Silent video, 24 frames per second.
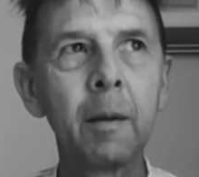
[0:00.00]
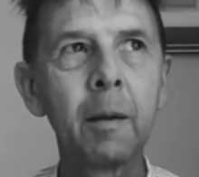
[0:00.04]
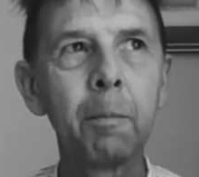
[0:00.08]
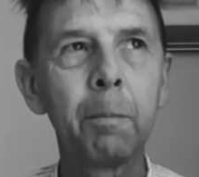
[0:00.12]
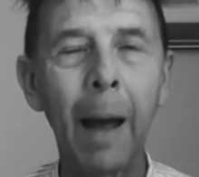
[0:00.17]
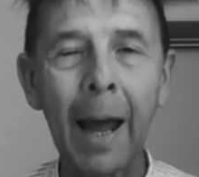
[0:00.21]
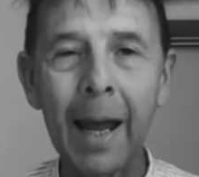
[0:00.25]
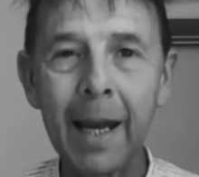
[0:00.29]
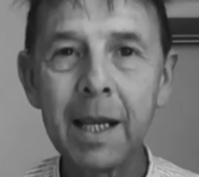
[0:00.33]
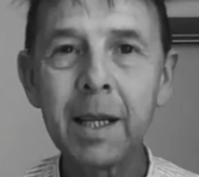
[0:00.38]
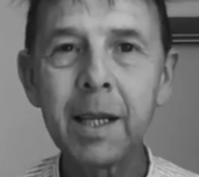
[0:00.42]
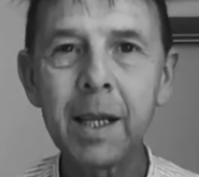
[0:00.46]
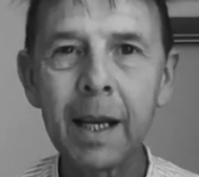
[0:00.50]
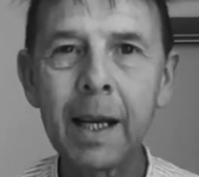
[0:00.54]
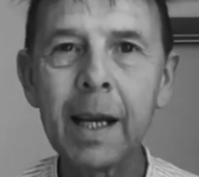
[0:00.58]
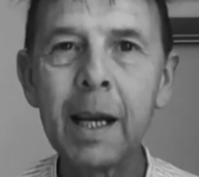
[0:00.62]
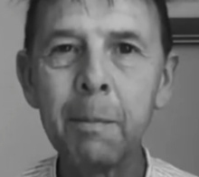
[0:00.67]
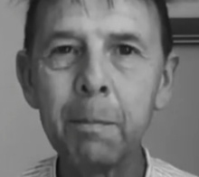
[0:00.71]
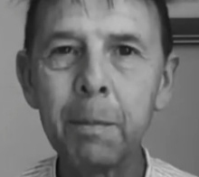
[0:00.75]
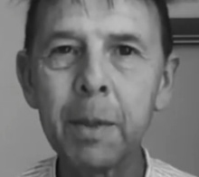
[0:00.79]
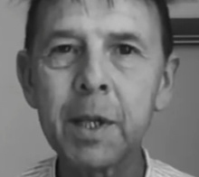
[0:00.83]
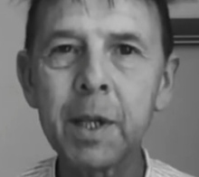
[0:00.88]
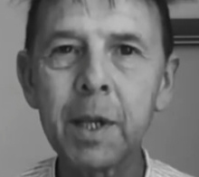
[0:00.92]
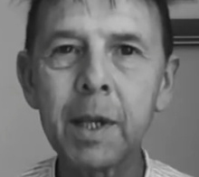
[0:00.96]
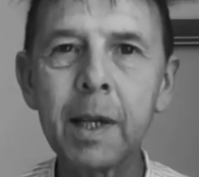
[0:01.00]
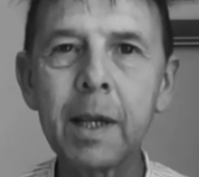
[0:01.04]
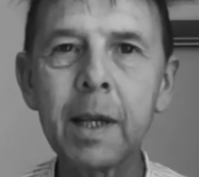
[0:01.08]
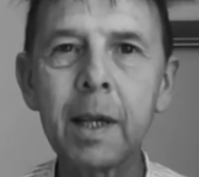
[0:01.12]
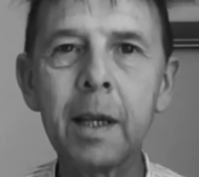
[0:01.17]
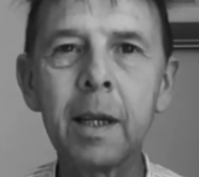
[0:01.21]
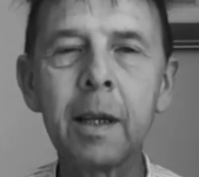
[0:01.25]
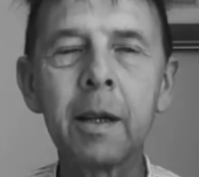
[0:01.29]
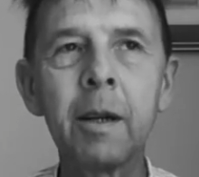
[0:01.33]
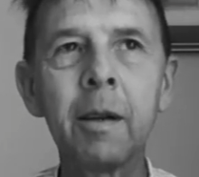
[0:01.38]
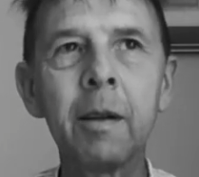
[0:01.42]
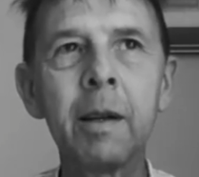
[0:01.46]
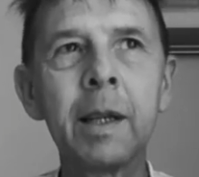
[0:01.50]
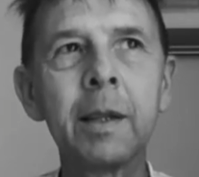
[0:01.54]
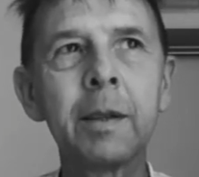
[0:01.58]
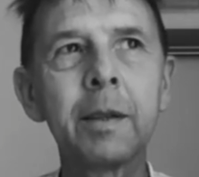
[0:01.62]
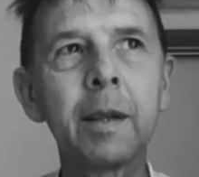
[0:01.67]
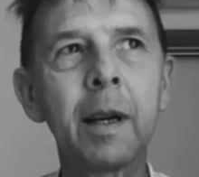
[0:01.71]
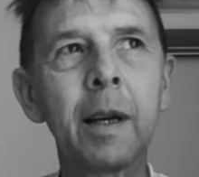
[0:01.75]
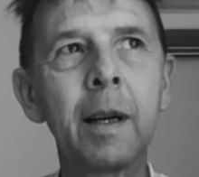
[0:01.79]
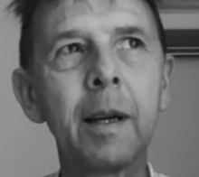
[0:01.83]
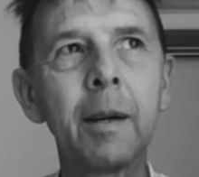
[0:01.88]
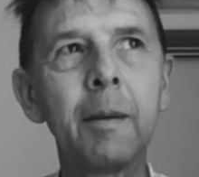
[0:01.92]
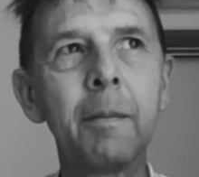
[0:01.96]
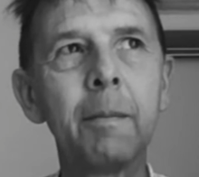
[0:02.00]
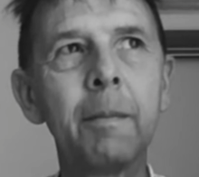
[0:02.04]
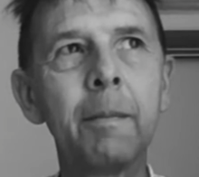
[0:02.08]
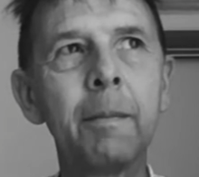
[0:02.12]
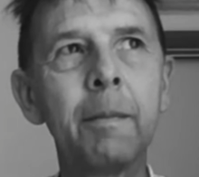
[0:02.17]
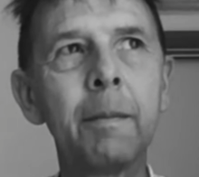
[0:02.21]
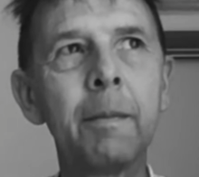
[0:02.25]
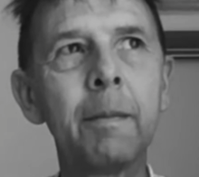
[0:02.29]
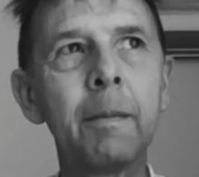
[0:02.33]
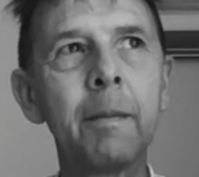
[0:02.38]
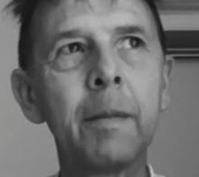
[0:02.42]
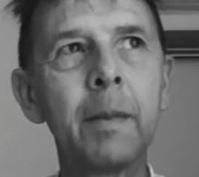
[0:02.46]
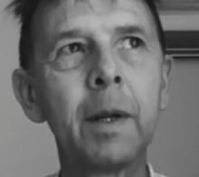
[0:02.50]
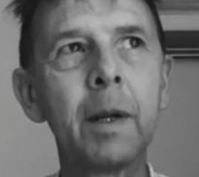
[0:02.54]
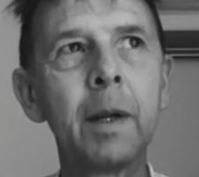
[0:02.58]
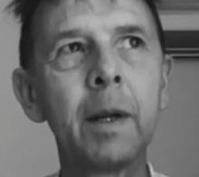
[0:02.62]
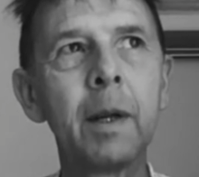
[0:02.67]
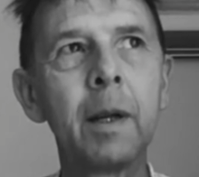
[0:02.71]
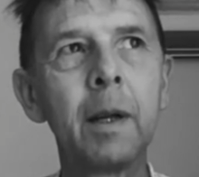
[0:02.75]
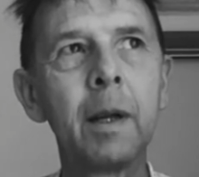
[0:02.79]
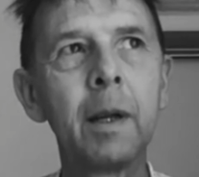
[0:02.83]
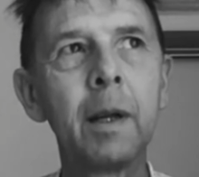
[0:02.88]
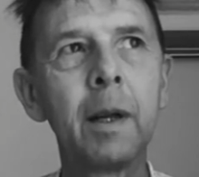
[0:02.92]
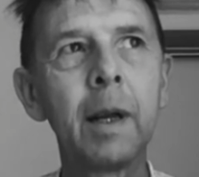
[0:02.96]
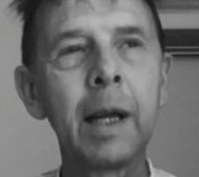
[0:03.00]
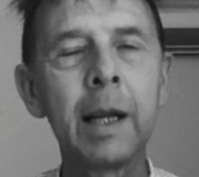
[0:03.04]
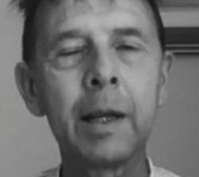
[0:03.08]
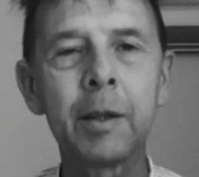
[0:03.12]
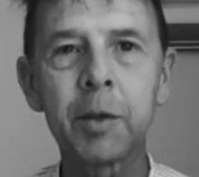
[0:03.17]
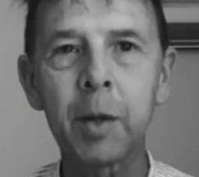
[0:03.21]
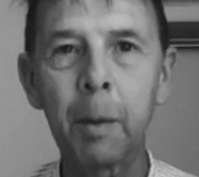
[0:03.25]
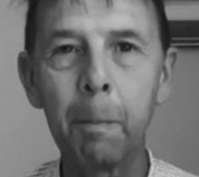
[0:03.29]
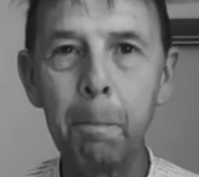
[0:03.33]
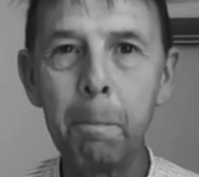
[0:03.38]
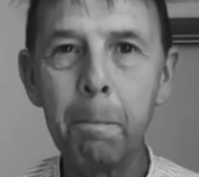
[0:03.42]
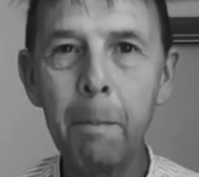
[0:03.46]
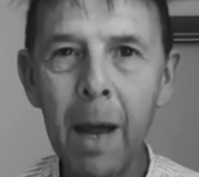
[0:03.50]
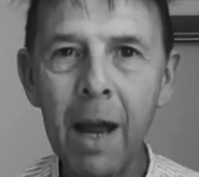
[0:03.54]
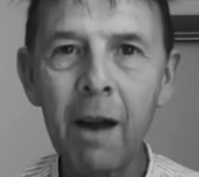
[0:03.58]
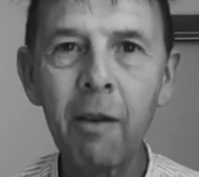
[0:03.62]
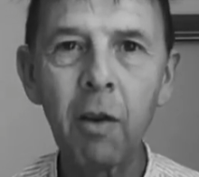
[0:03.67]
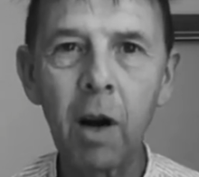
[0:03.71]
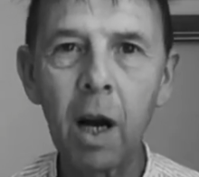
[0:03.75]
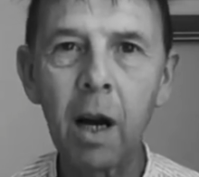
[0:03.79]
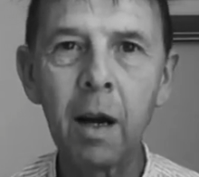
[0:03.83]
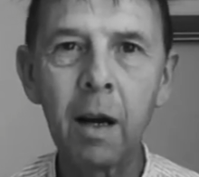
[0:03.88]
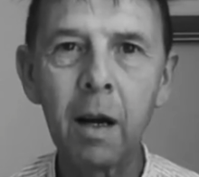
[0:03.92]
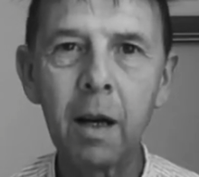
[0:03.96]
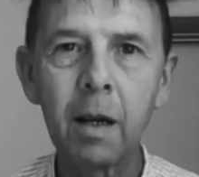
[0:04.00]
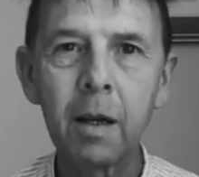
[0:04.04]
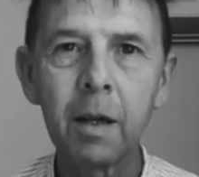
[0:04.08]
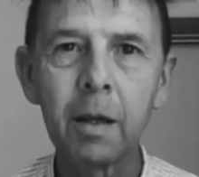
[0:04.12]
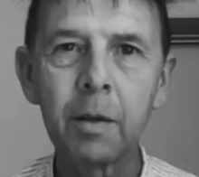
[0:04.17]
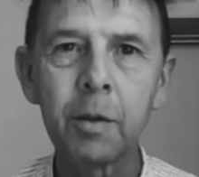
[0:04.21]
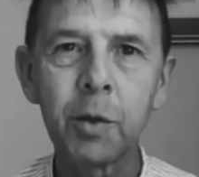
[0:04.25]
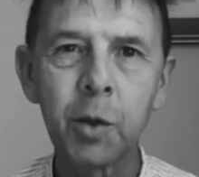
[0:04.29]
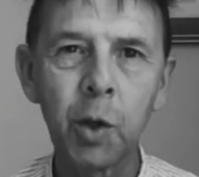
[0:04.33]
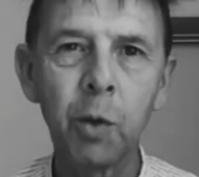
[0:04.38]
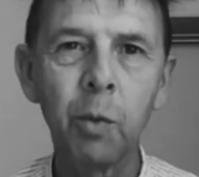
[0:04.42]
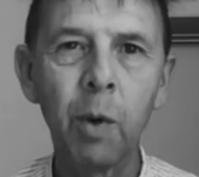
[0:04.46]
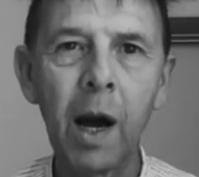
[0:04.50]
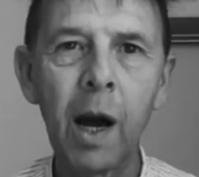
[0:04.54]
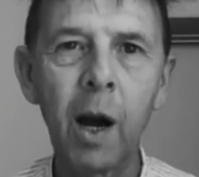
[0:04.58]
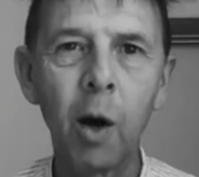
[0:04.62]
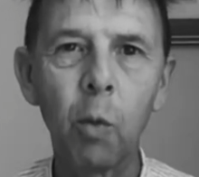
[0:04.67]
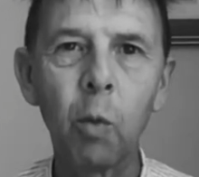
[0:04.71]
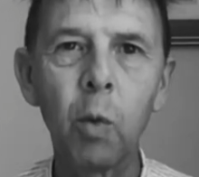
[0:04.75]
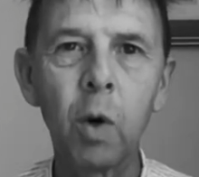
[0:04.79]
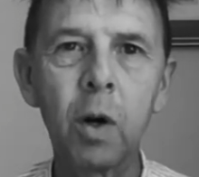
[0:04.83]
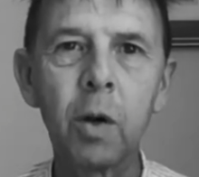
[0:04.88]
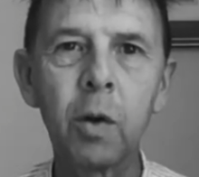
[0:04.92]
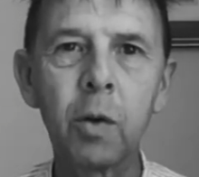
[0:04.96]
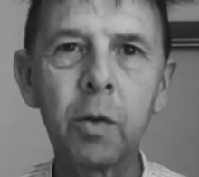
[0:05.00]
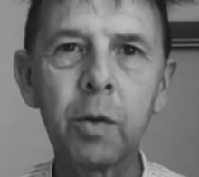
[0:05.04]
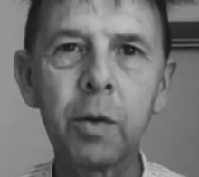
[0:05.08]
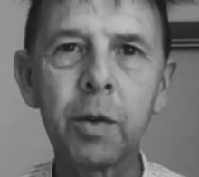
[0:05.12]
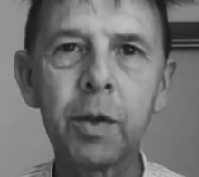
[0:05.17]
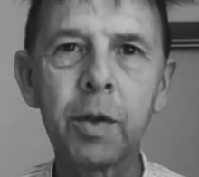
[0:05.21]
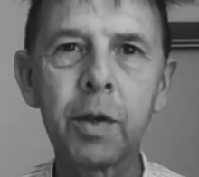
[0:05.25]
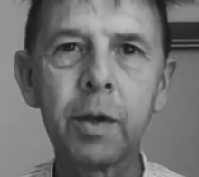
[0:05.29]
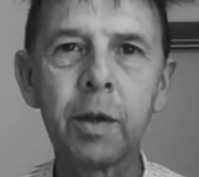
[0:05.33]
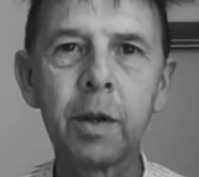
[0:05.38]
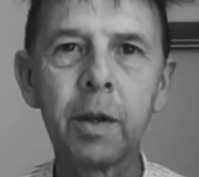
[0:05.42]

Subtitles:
Painting in particular is it's a mirror to our world.